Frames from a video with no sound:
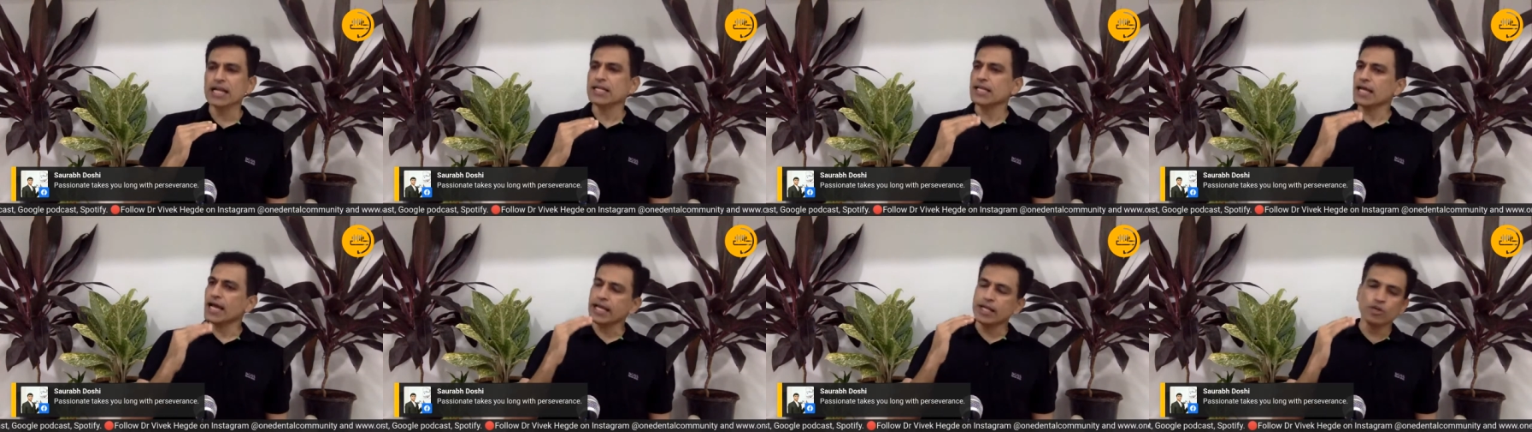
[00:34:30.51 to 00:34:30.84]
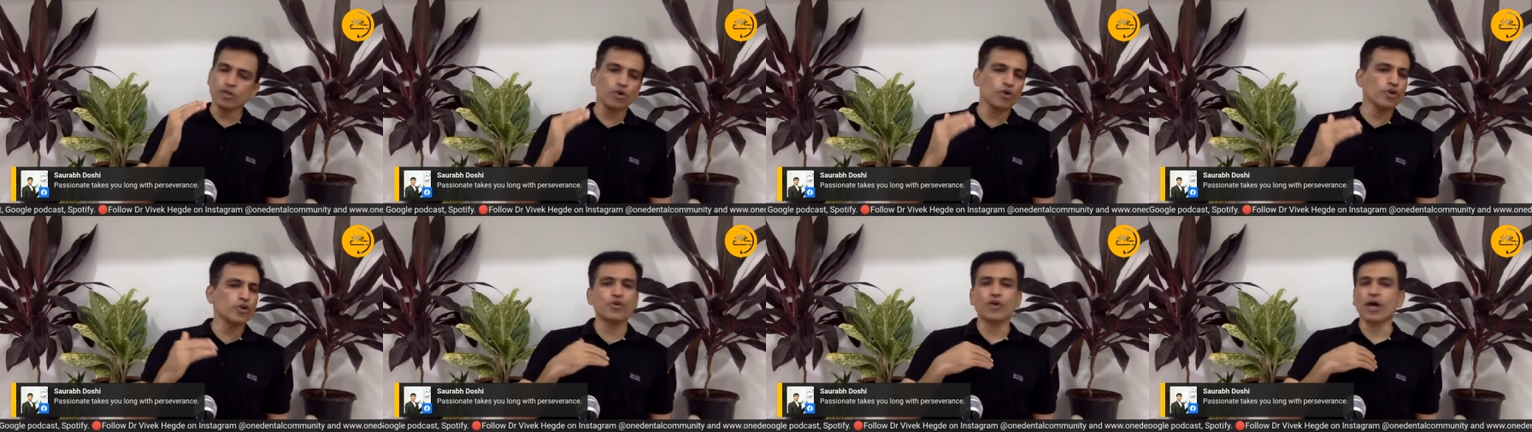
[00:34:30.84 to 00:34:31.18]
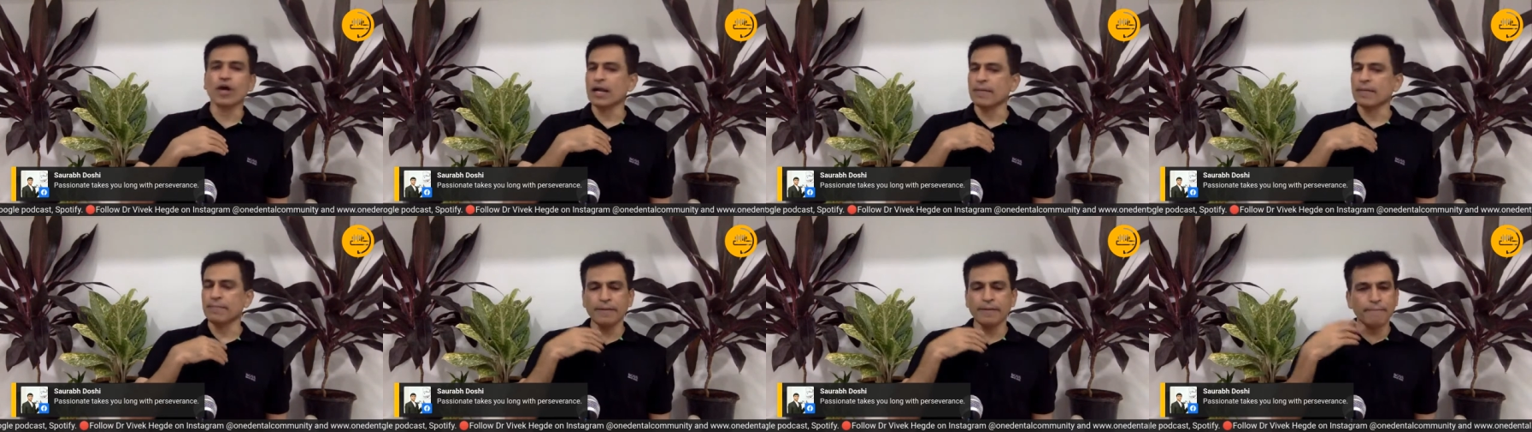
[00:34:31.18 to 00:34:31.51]
I know you
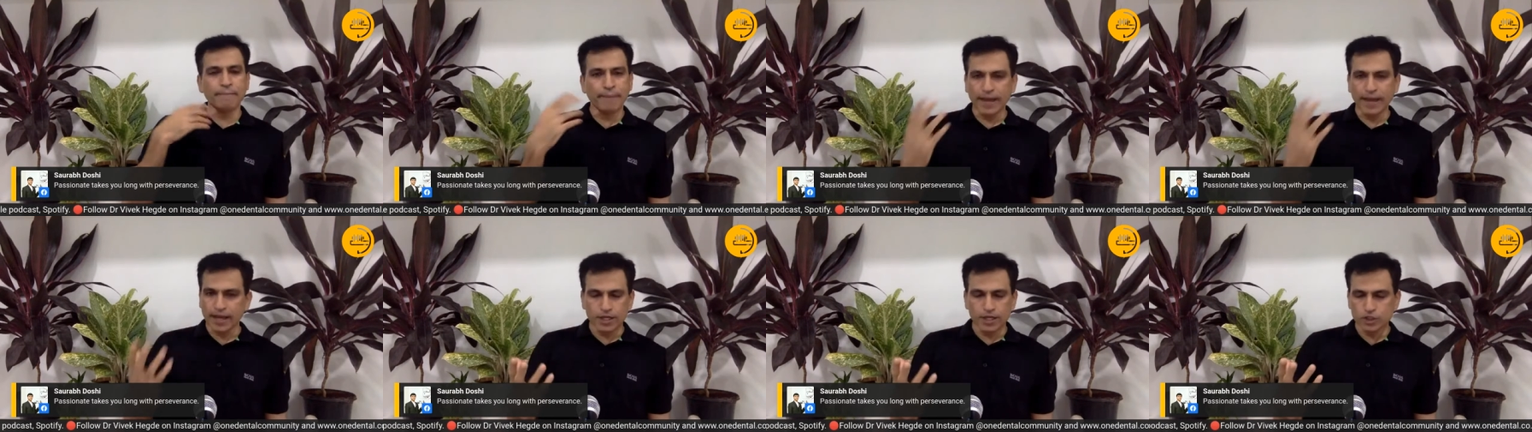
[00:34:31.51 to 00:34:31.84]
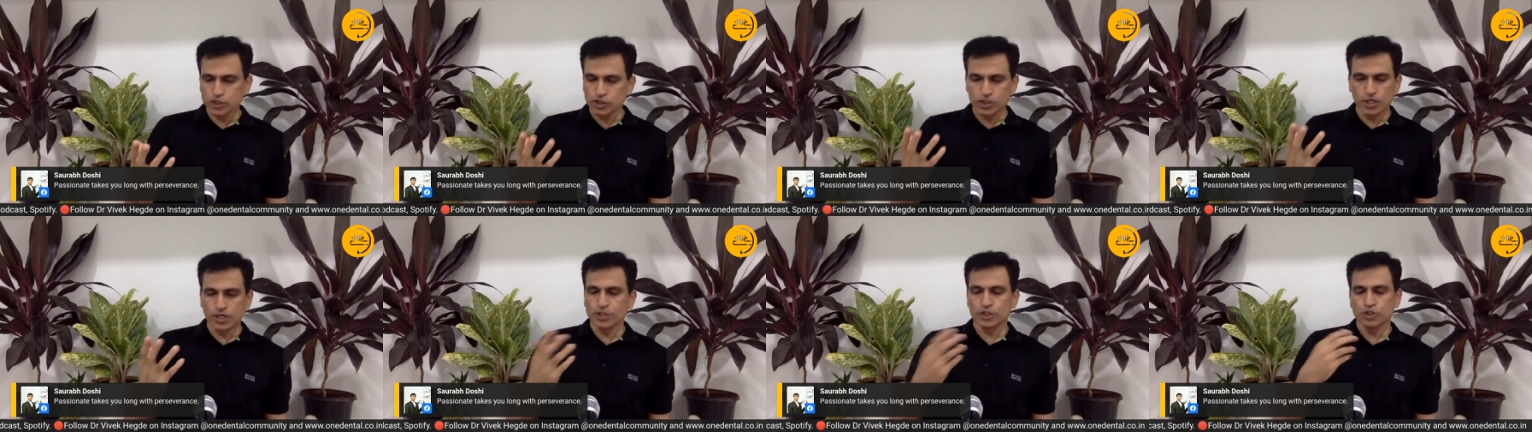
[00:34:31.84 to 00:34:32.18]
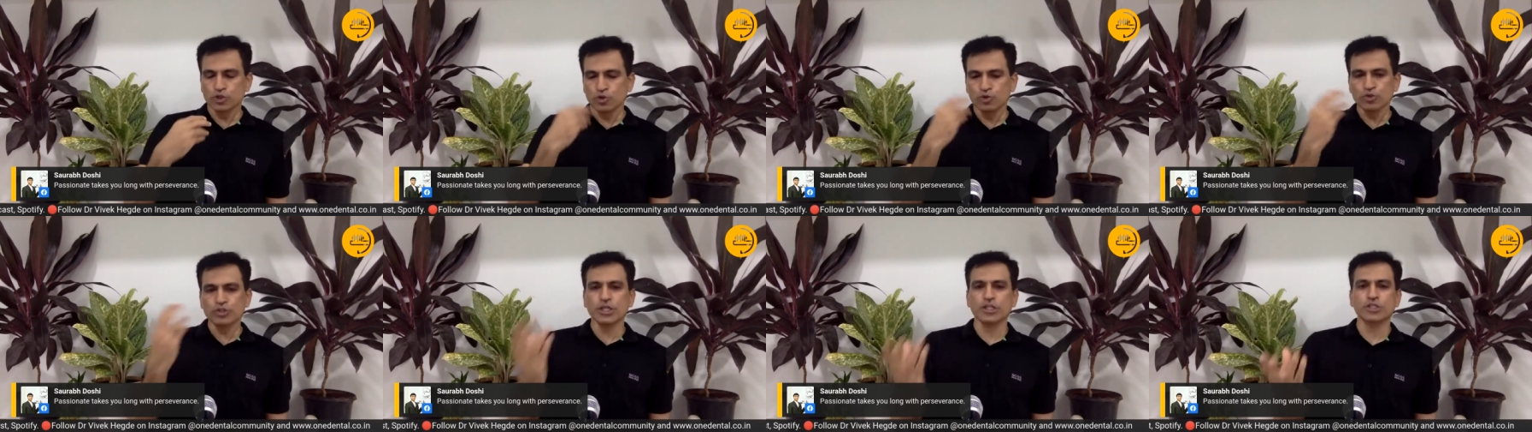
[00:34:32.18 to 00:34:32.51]
can't be
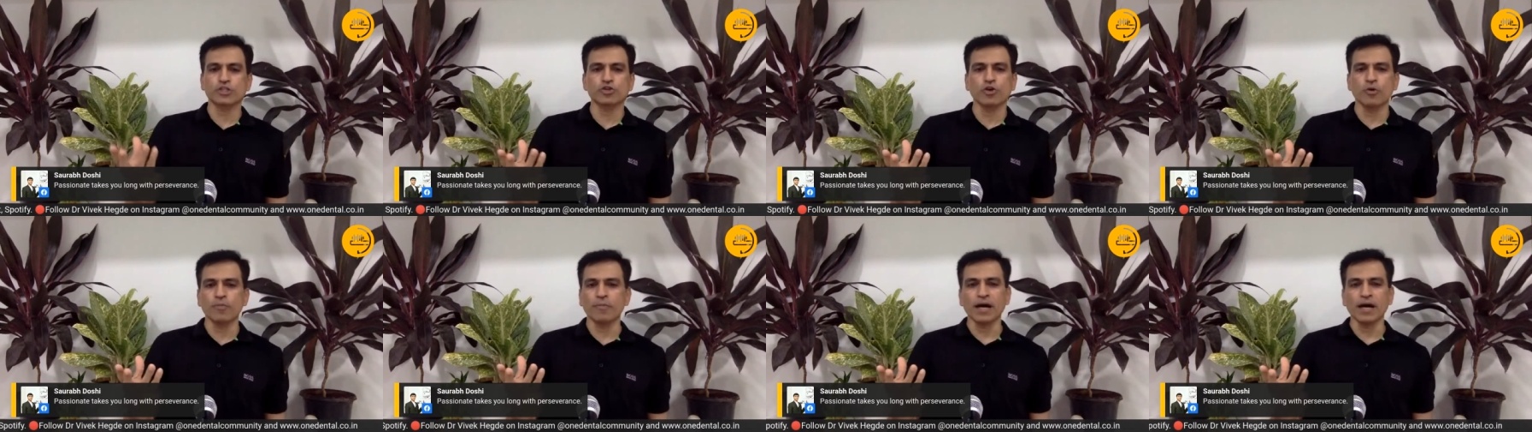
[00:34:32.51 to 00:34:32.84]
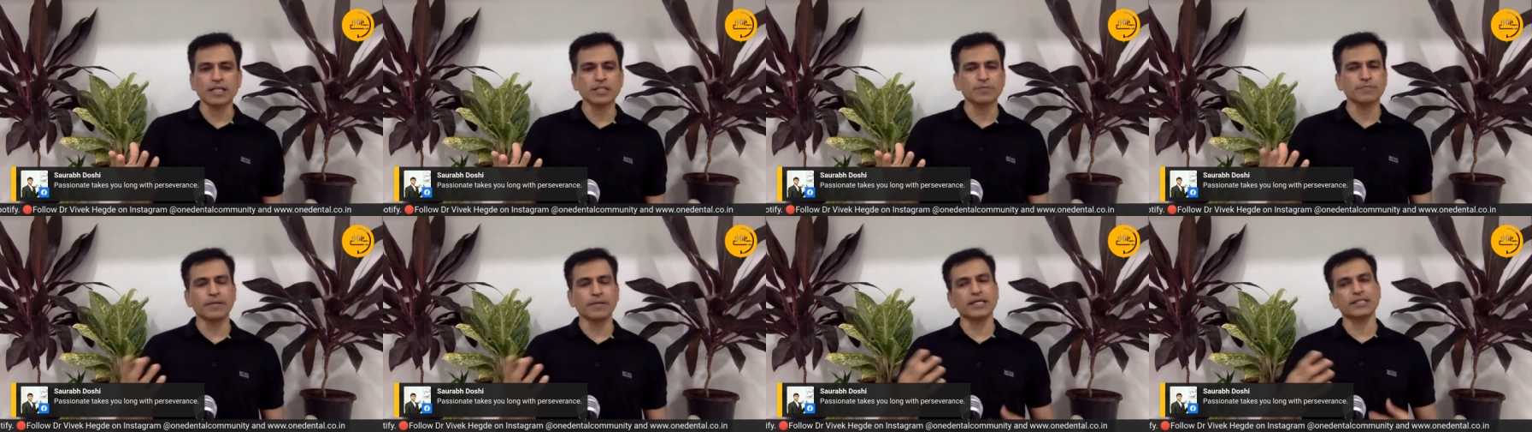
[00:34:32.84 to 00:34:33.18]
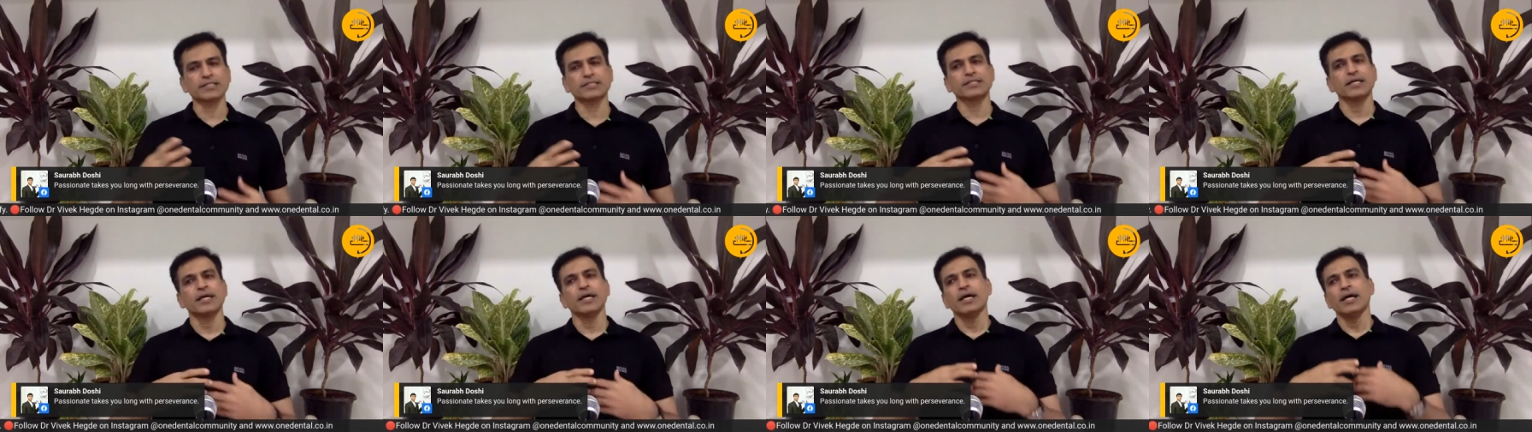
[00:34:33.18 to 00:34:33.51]
choosers so much because